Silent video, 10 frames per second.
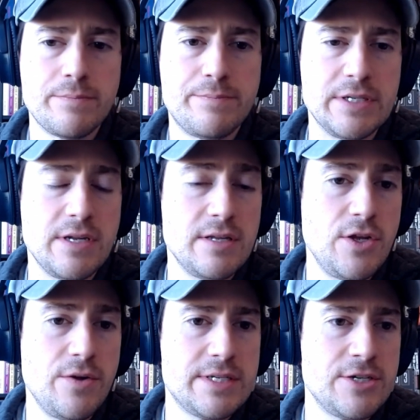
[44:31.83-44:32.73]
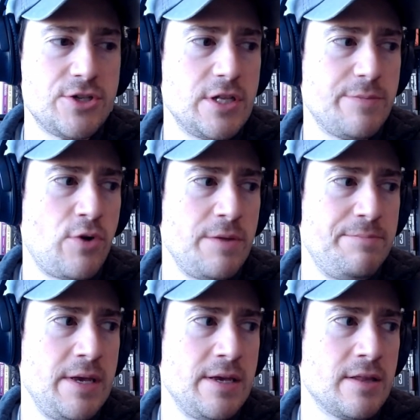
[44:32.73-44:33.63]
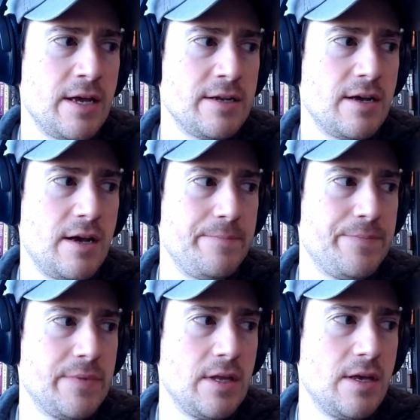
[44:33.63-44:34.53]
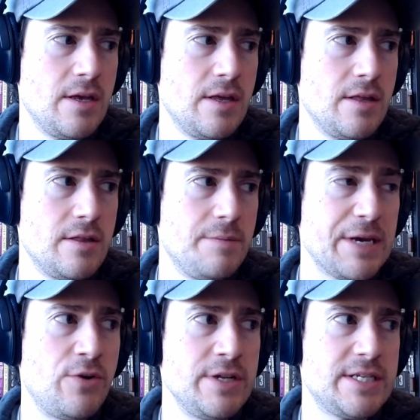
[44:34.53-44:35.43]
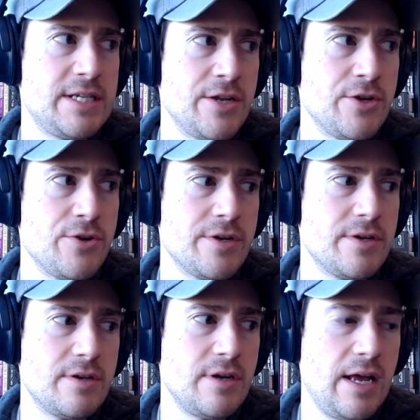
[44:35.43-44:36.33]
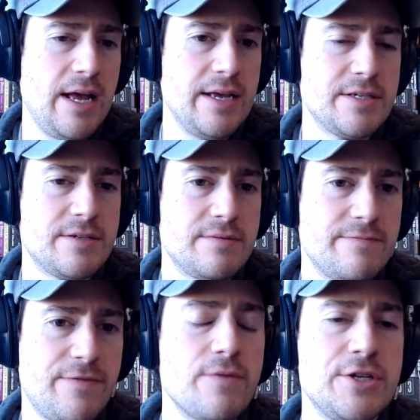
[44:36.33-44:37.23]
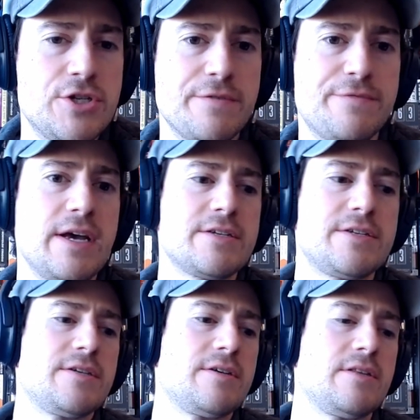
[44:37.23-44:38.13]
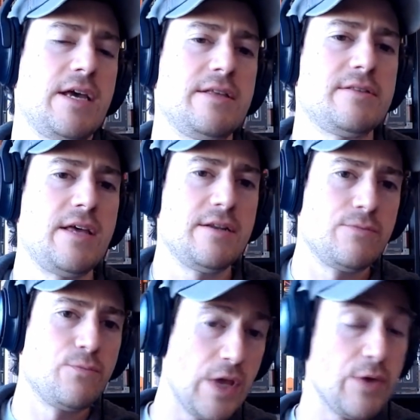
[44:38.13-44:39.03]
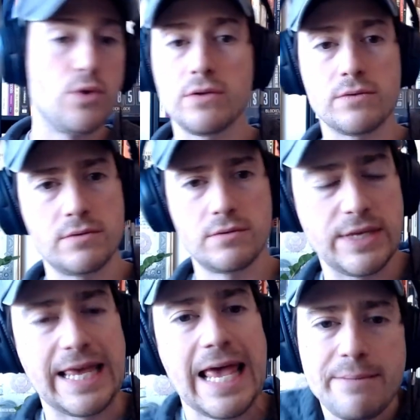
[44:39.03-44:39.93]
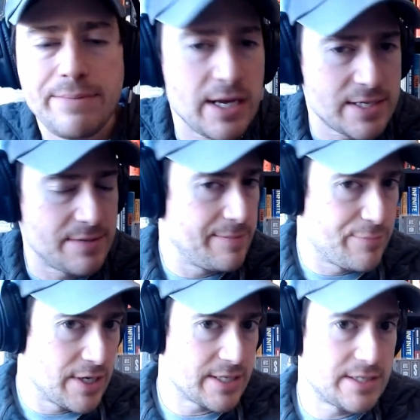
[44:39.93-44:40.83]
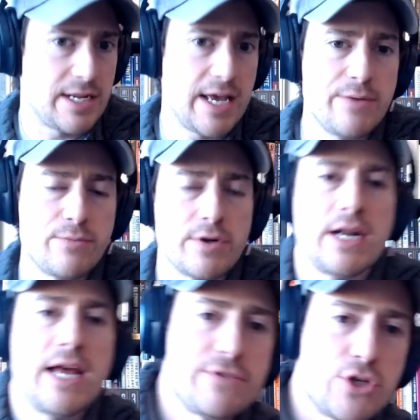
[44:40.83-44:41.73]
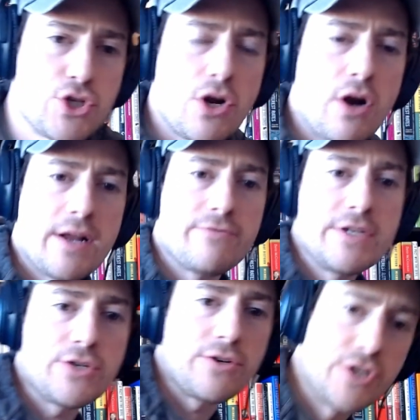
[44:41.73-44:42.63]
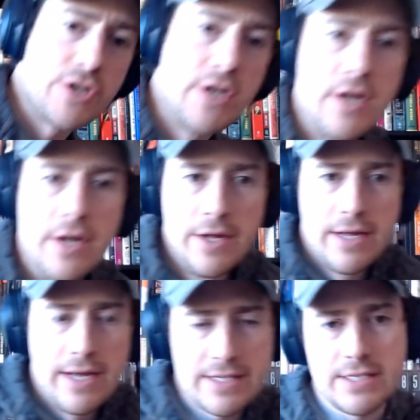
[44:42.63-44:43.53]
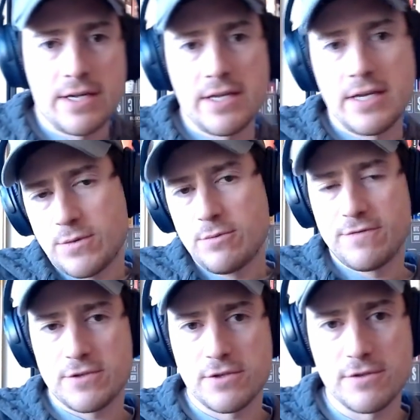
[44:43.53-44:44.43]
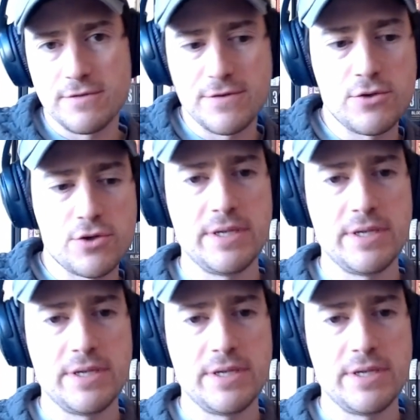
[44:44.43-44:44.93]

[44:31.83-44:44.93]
But essentially the point being that the Bitcoin standard has far-reaching effects that we can't possibly predict today, and we're going to have to chart and research and study as we move into the future.